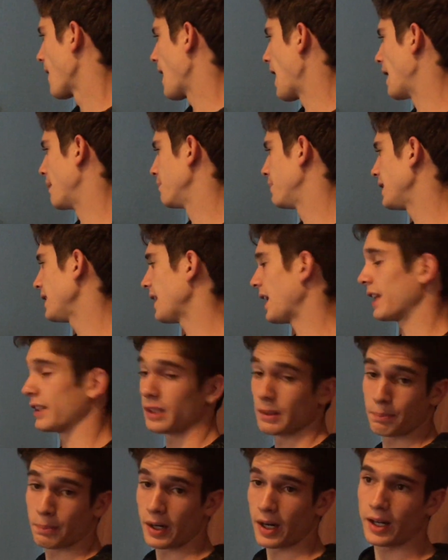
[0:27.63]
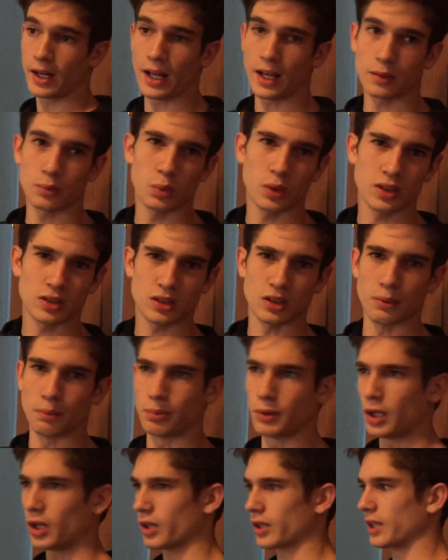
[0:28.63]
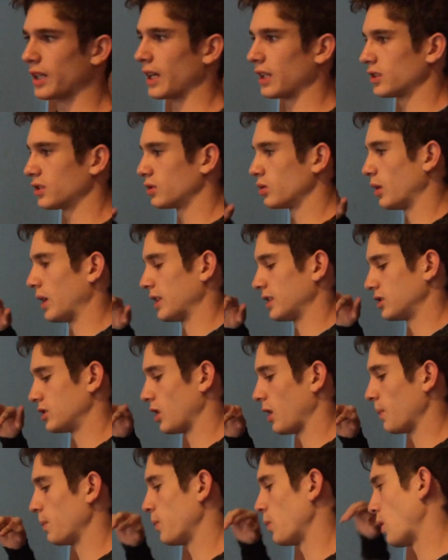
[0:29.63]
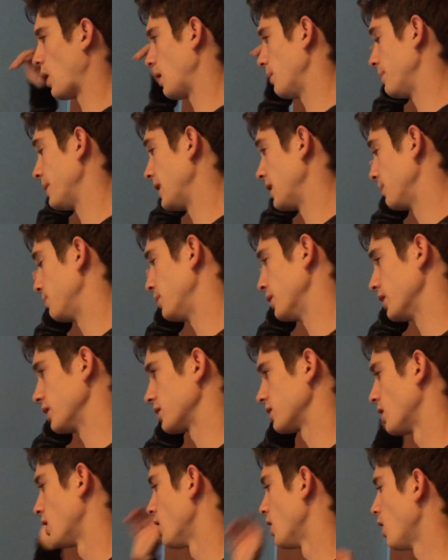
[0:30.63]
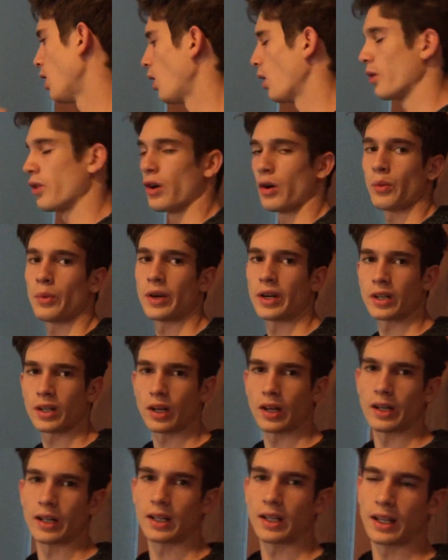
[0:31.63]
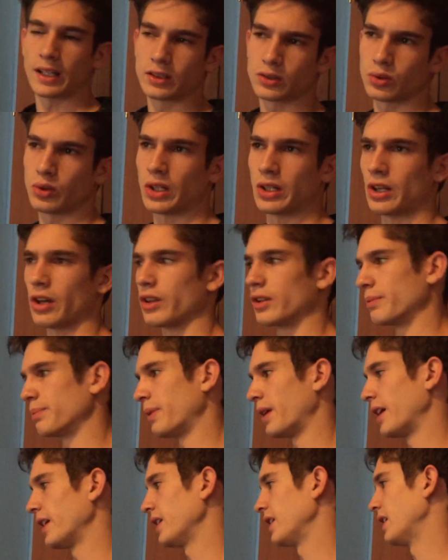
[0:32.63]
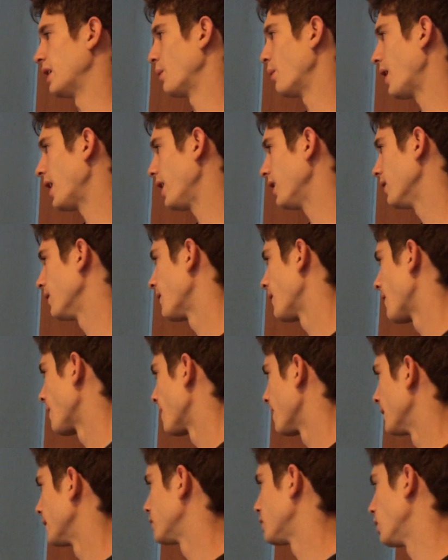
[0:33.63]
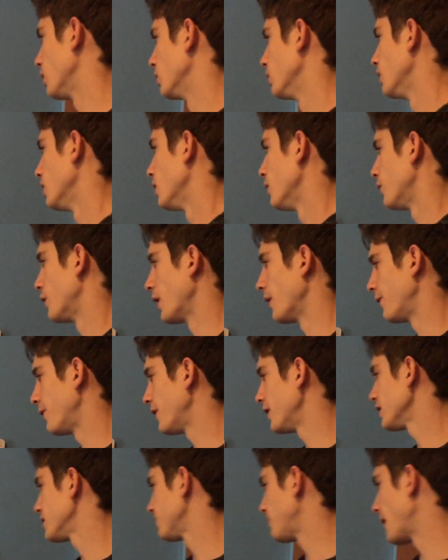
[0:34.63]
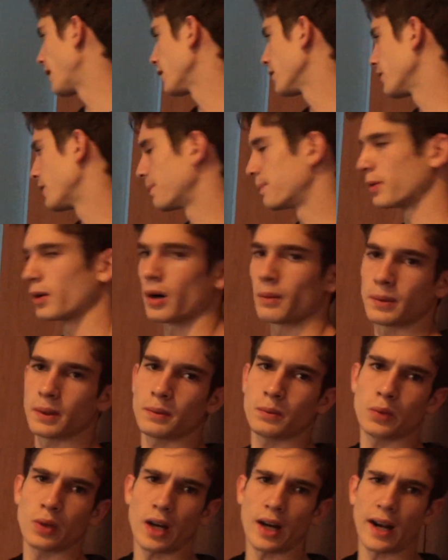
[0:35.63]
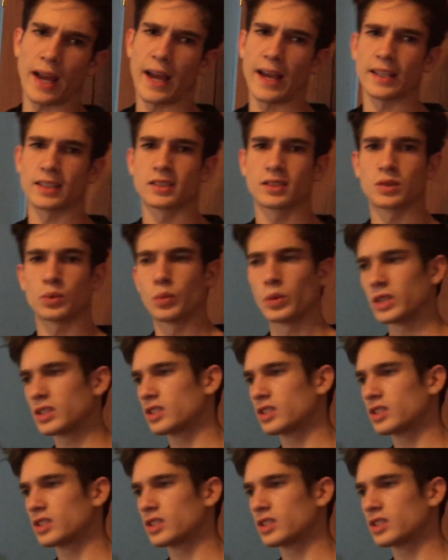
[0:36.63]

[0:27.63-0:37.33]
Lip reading: and B at the part at which the block gets to a stop while being pushed, although we are going to get to another part in a while. So for our first part of the problem, we are asked